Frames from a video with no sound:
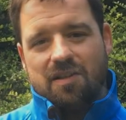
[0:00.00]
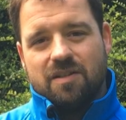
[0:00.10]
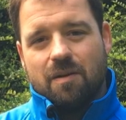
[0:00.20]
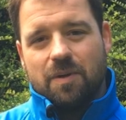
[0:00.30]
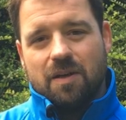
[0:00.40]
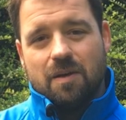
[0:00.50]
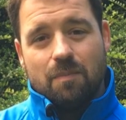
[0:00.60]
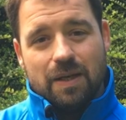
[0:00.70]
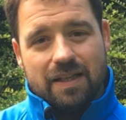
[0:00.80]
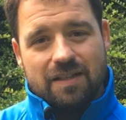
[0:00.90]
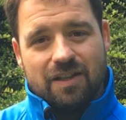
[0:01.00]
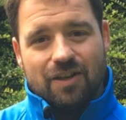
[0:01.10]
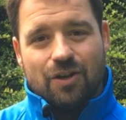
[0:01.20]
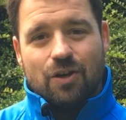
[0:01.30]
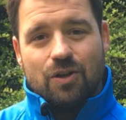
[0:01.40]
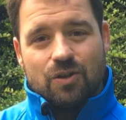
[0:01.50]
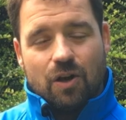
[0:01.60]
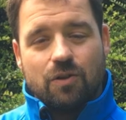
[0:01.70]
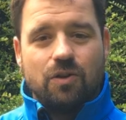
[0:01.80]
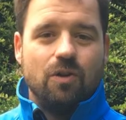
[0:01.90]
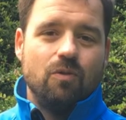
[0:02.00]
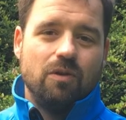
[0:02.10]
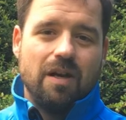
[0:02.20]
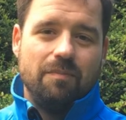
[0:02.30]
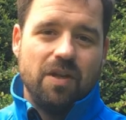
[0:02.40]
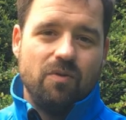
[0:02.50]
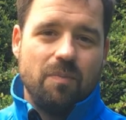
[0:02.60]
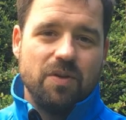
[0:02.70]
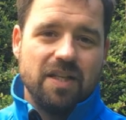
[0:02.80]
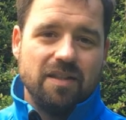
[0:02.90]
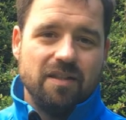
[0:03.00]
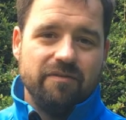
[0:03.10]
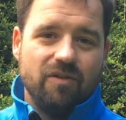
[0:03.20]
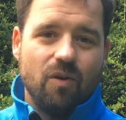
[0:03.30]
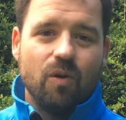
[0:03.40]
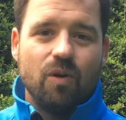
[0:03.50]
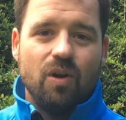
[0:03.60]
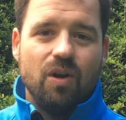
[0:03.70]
this topic, please talk to your local Glanbia representative or